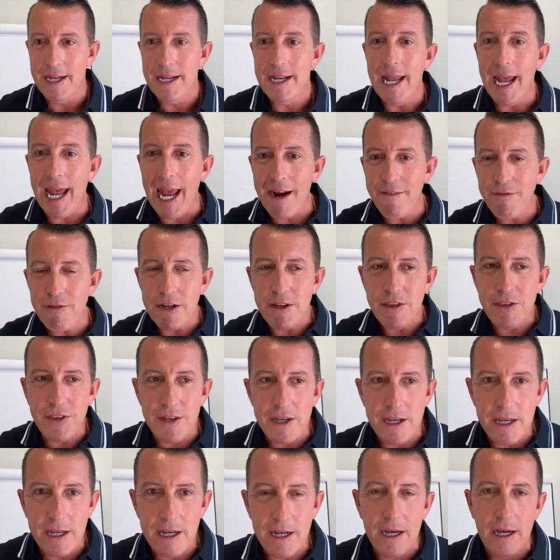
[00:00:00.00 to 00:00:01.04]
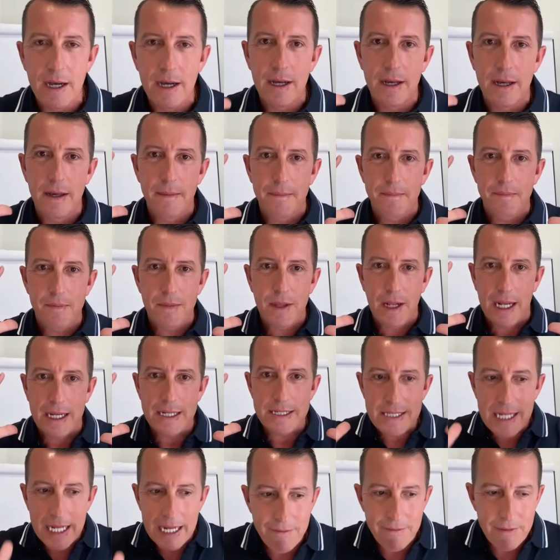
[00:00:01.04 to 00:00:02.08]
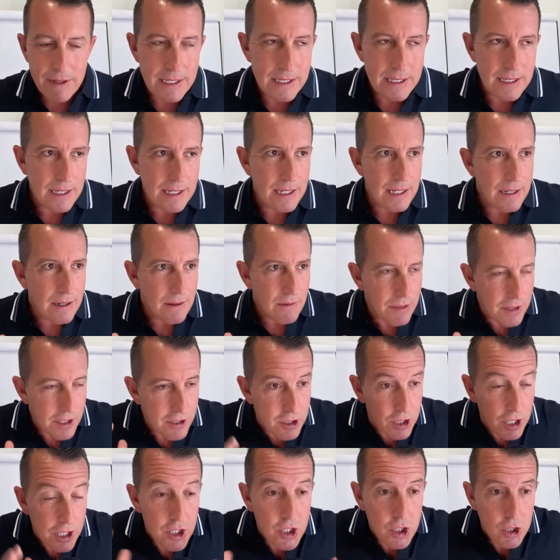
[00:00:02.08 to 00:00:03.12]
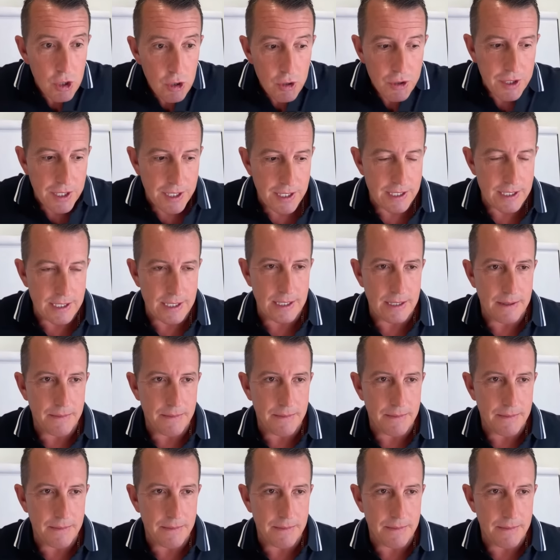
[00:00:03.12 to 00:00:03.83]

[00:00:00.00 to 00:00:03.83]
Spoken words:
Everything, the truth is,